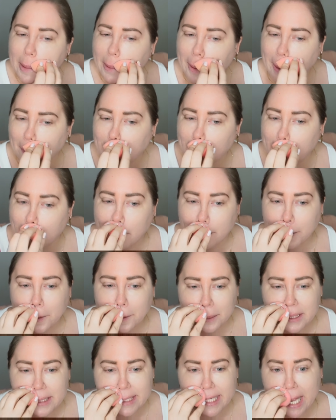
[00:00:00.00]
They're what?
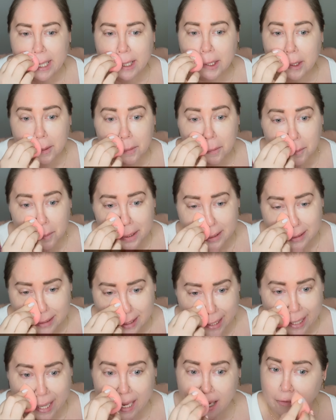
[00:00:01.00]
Standard. What is
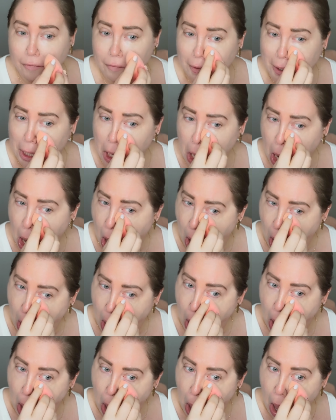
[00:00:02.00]
that? 8 feet?
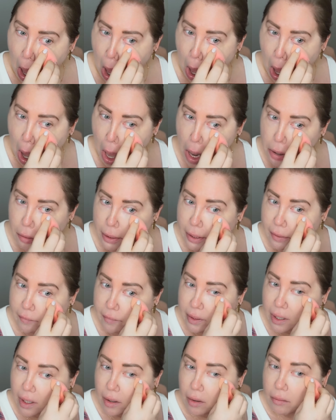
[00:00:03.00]
I don't
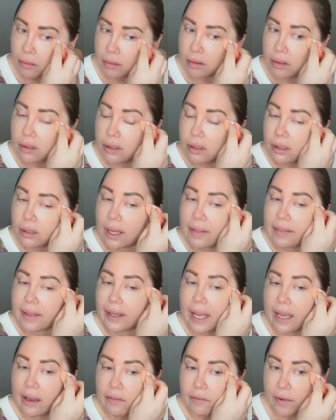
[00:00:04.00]
even know. I
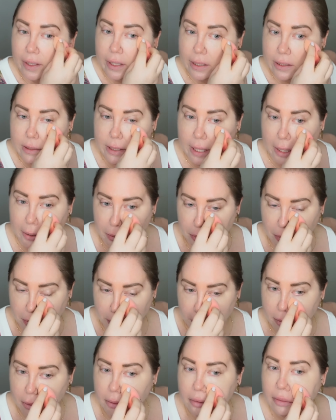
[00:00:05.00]
think 8 feet is
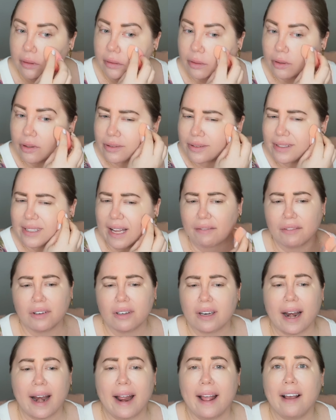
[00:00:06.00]
standard, or
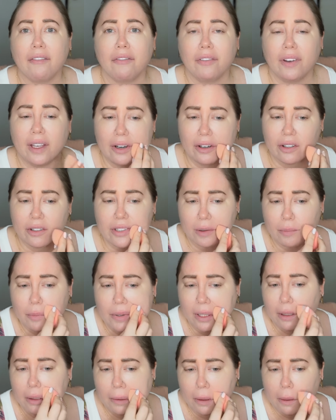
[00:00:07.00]
7.5 feet or
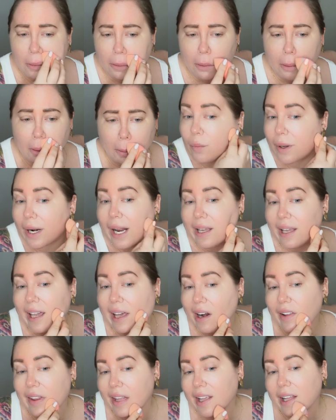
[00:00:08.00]
something. When I
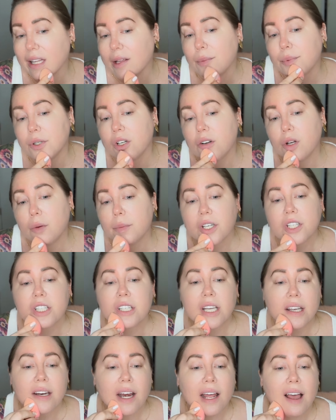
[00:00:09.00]
get on the elliptical
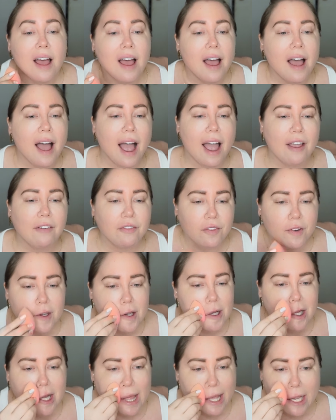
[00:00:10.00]
machine, I
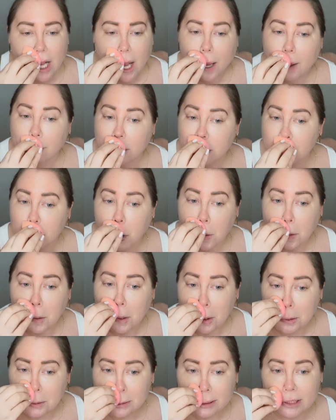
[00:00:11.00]
feel like I'm so
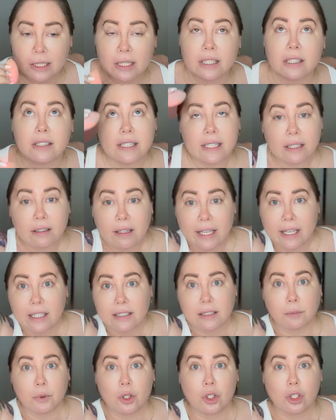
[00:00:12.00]
close to the ceiling
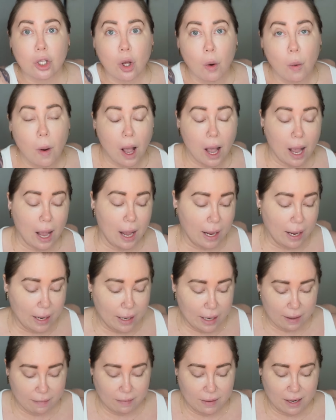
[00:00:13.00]
because I'm so
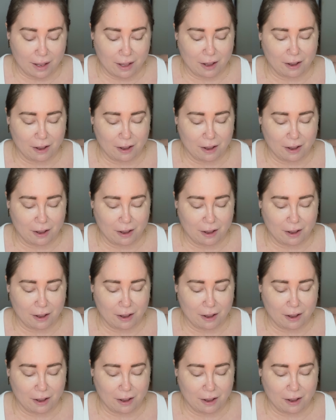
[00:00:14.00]
high, and